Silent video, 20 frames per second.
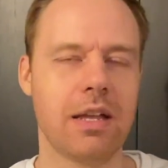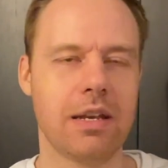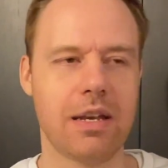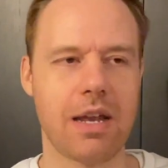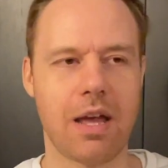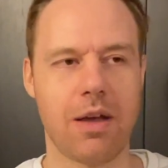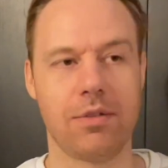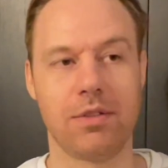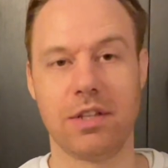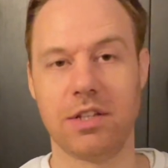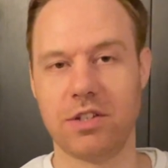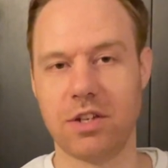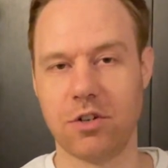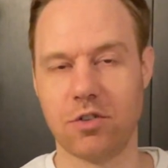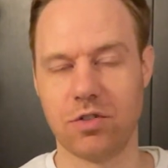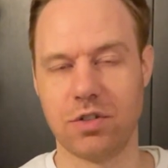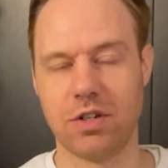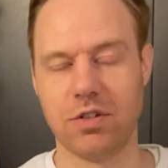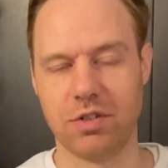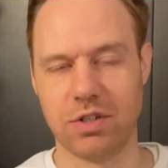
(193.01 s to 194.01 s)
Now, this
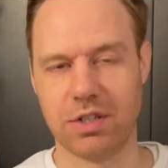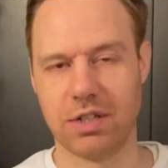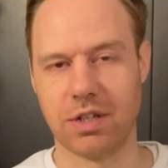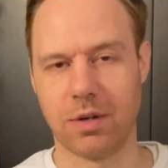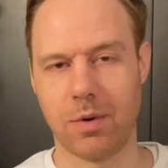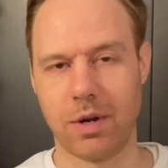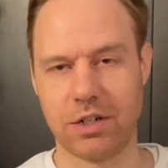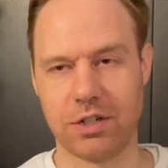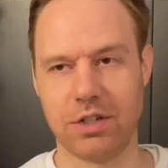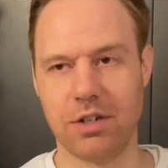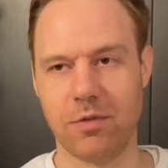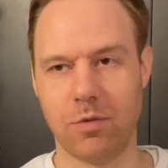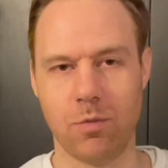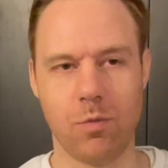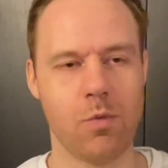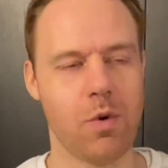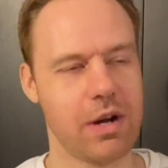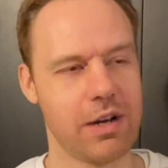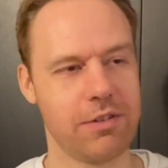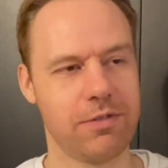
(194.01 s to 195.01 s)
introduces the question of
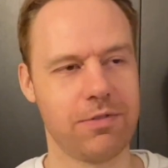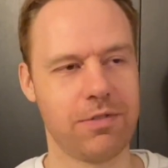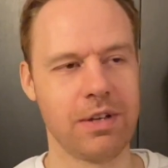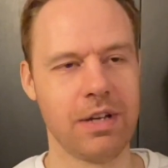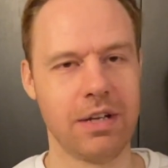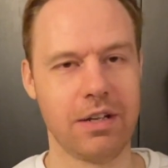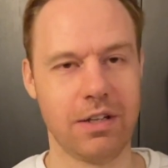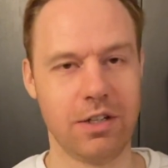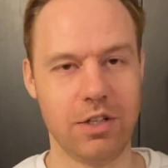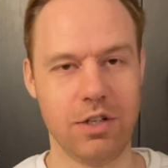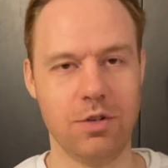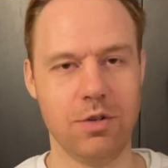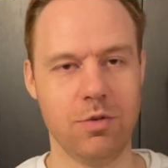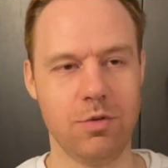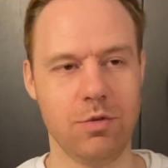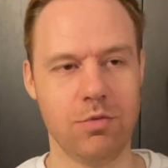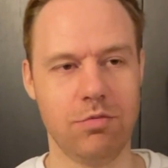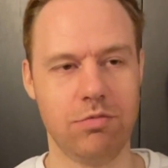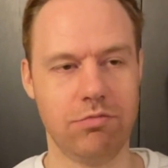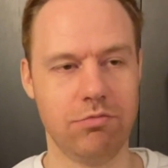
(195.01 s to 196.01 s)
what if
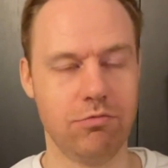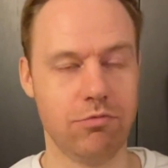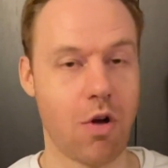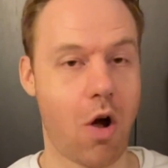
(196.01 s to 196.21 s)
you